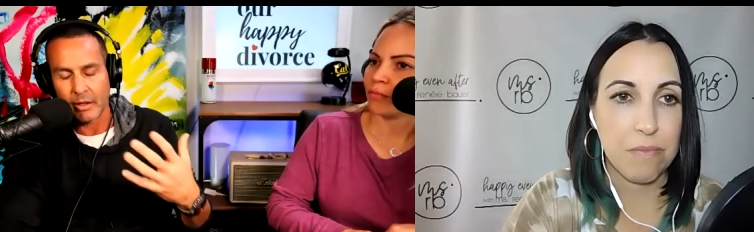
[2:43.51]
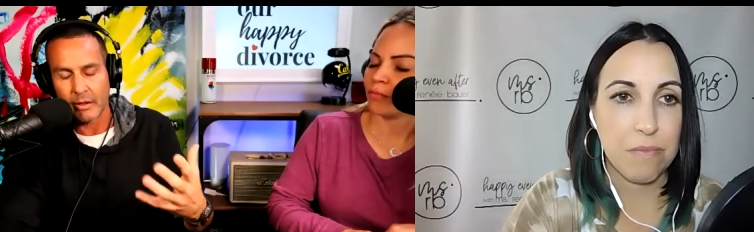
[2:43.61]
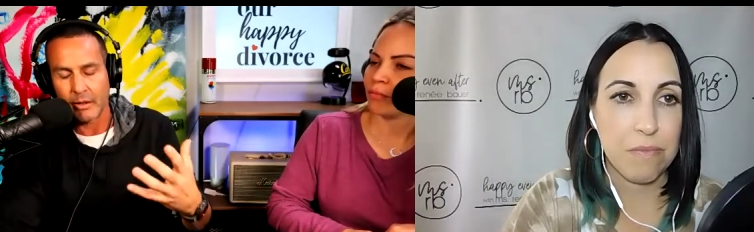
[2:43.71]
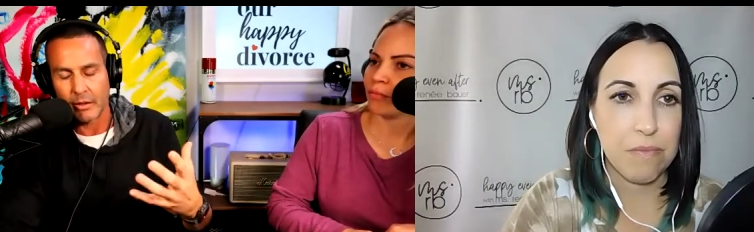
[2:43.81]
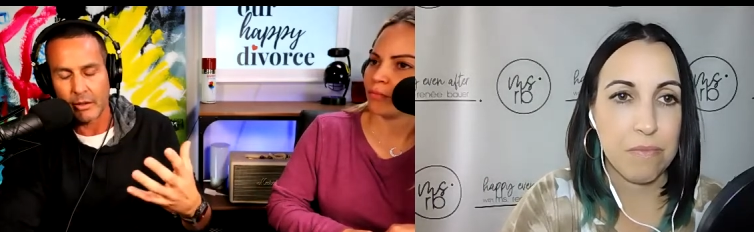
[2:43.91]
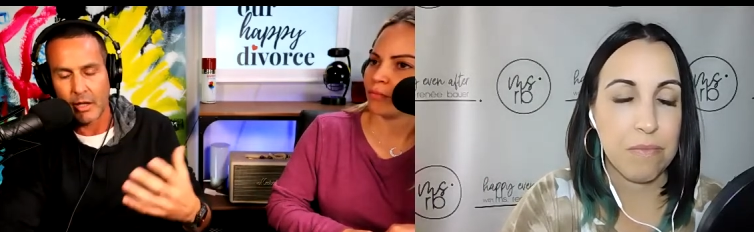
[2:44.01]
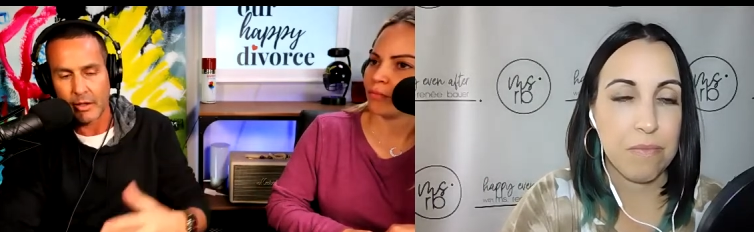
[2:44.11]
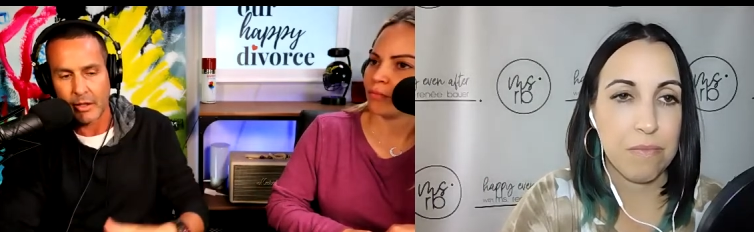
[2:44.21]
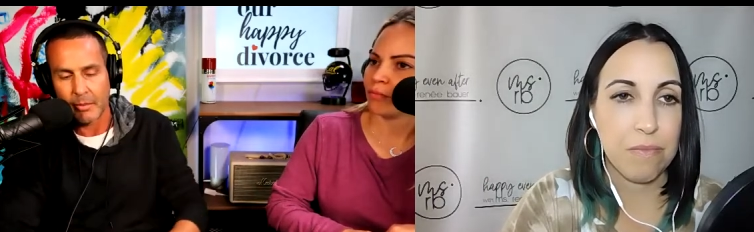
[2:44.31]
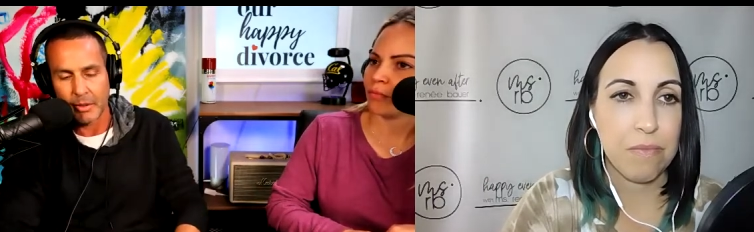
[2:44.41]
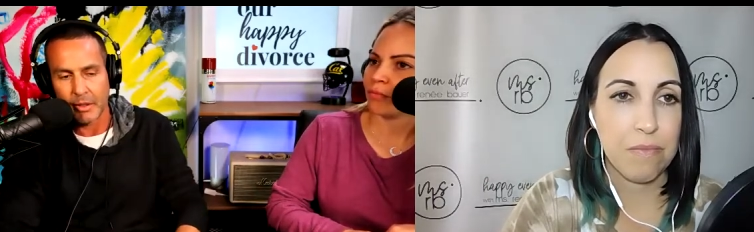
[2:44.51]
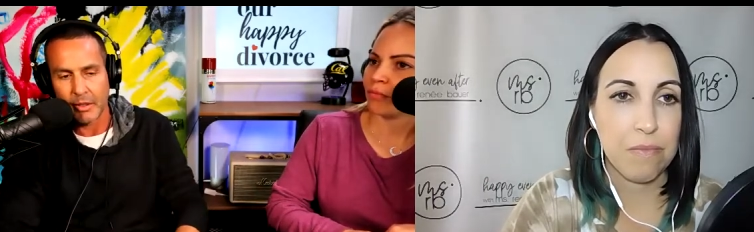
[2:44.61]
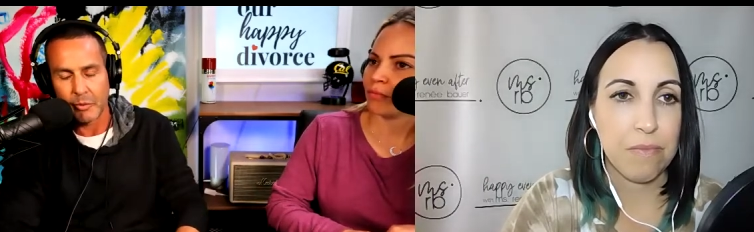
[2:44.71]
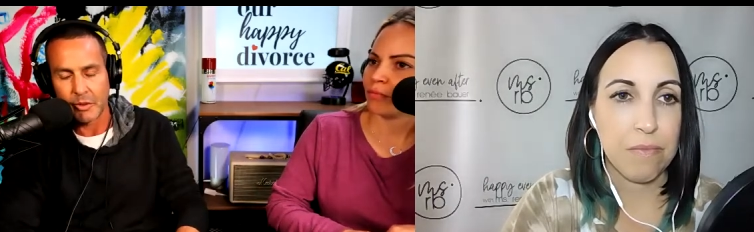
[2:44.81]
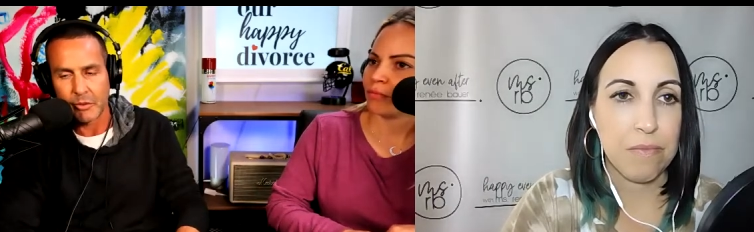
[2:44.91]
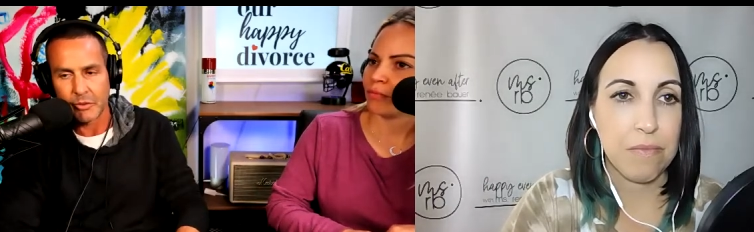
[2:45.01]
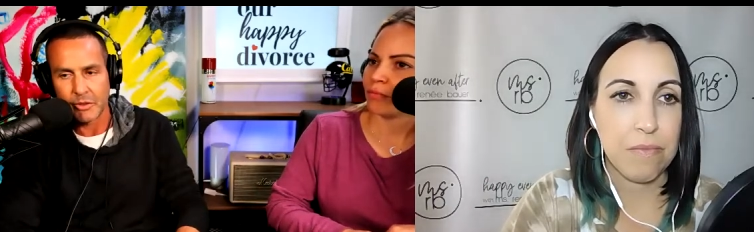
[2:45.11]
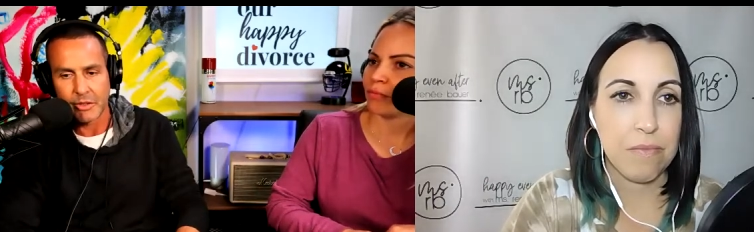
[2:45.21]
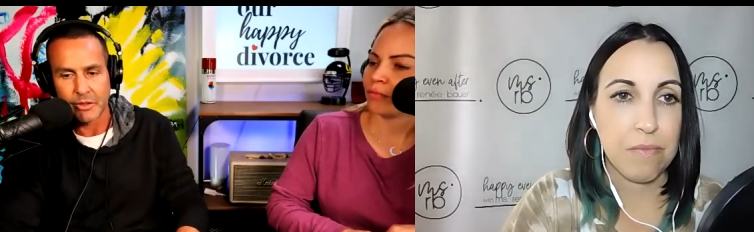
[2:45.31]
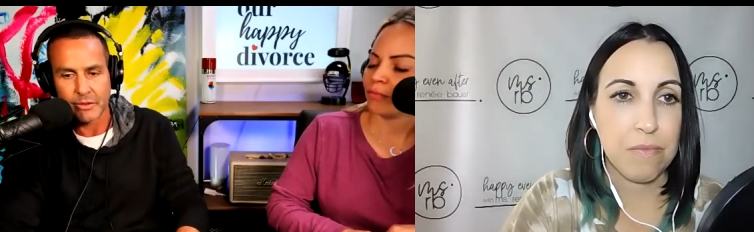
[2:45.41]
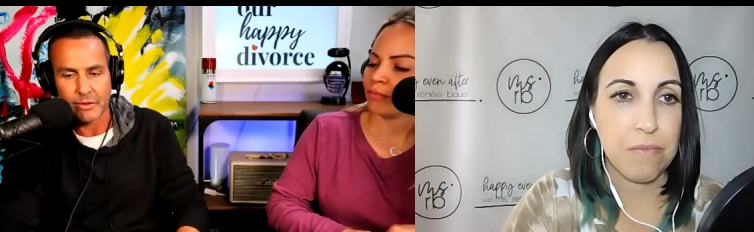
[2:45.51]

Speaker 1: clogged up uh, with those decisions.